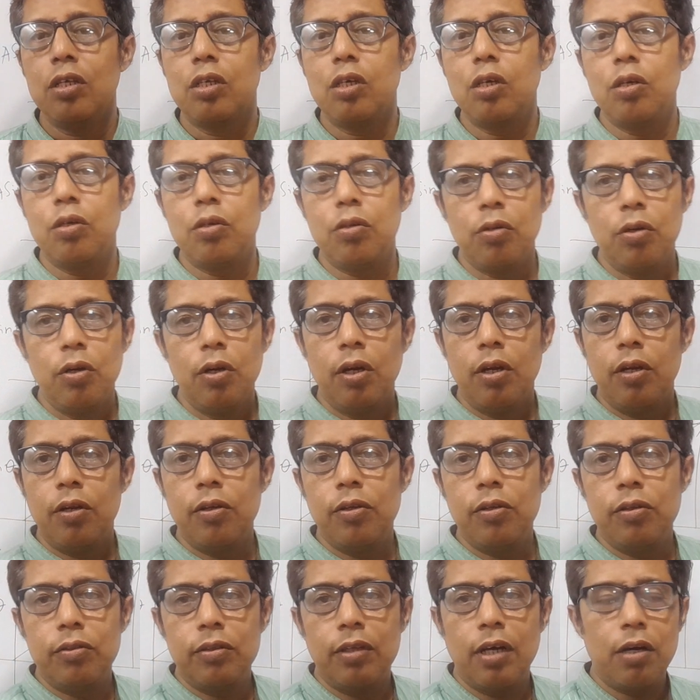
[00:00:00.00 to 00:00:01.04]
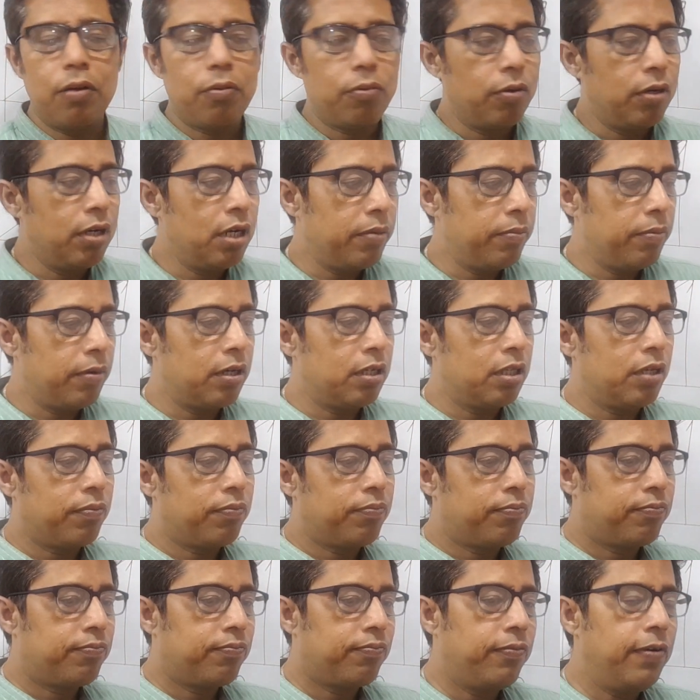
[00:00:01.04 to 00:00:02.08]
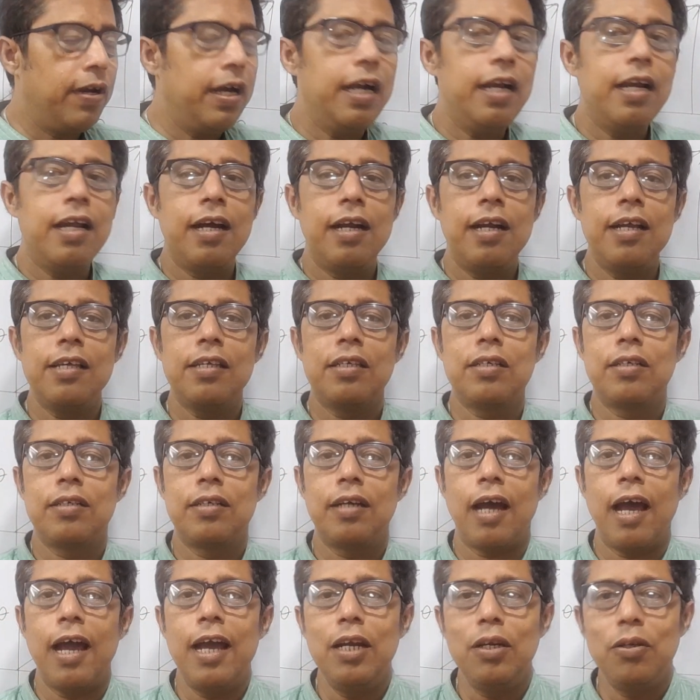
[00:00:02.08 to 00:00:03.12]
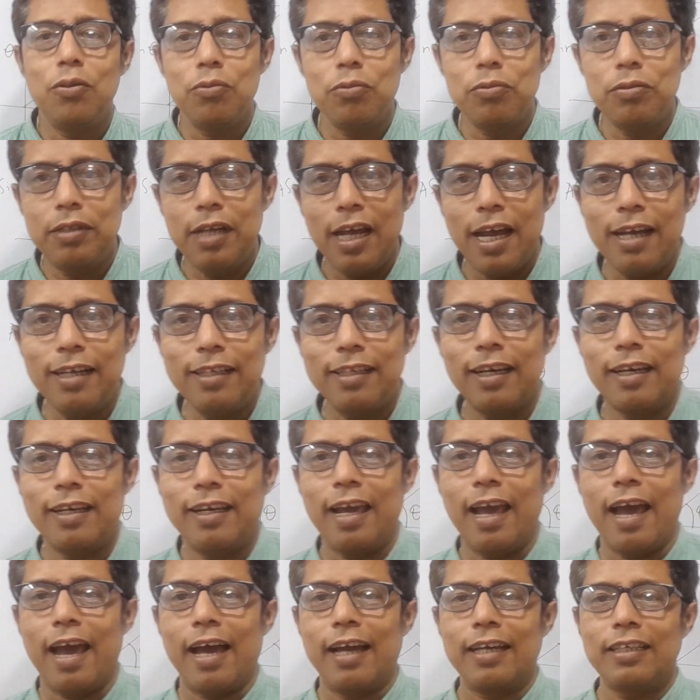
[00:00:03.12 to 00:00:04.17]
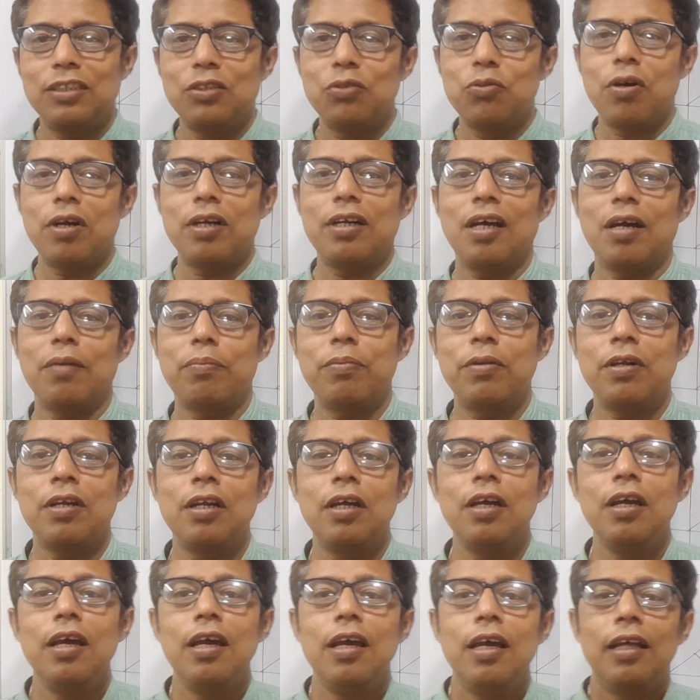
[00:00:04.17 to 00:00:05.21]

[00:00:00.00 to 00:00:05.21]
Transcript: so whenever the fielder is trying to take the catch, what happens?